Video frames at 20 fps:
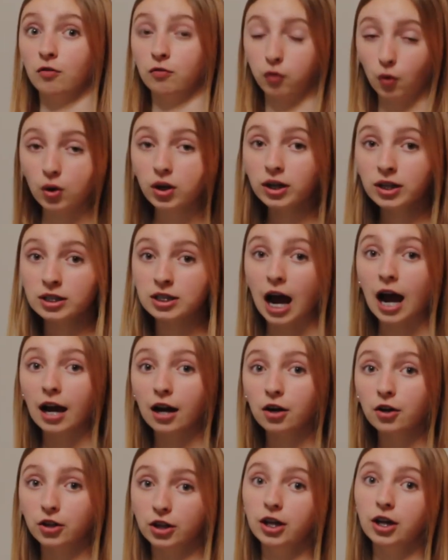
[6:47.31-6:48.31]
for an
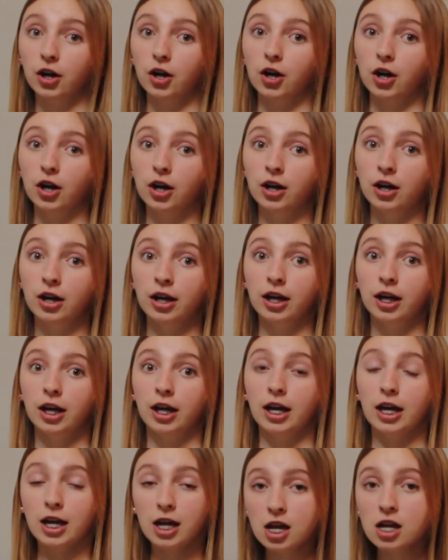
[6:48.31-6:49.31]
entire year
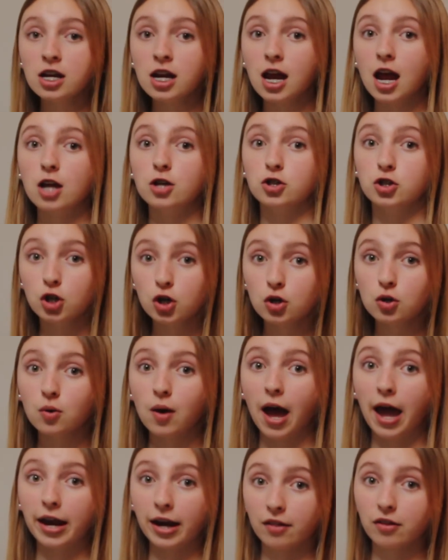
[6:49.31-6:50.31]

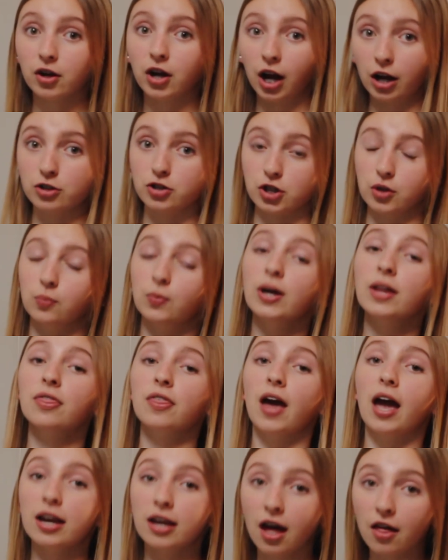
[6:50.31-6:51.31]
into another country
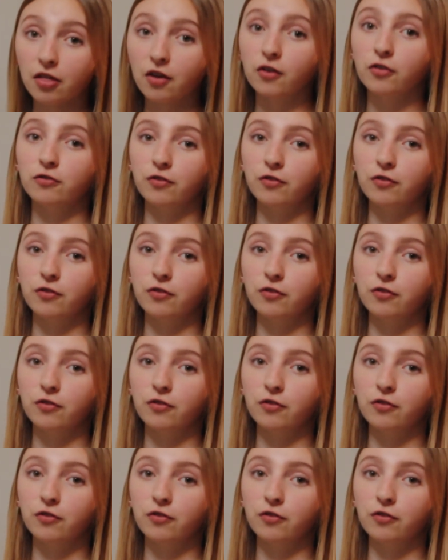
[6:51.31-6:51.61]
with another